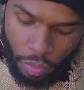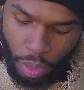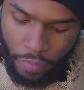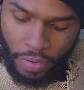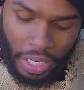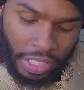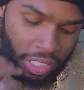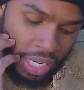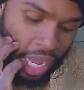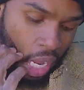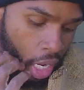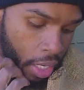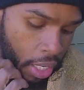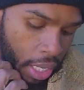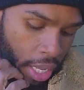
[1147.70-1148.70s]
Revelation
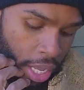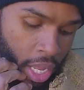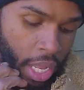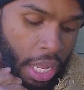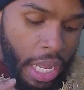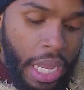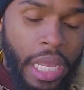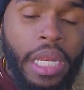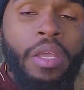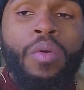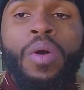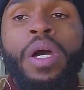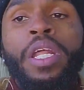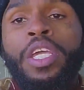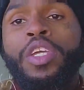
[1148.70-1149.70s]
9. Any
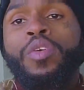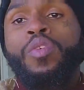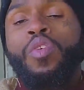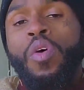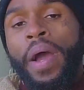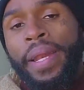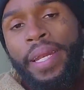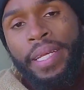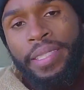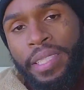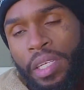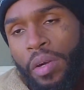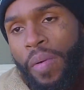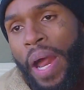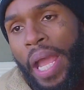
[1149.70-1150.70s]
one of you who are
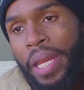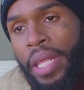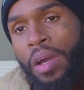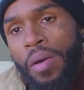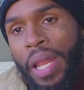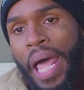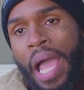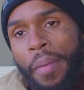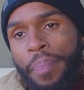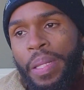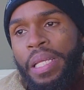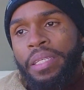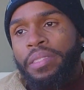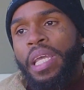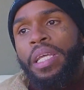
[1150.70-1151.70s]
listening right now online,
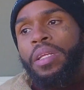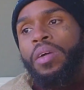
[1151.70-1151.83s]
please take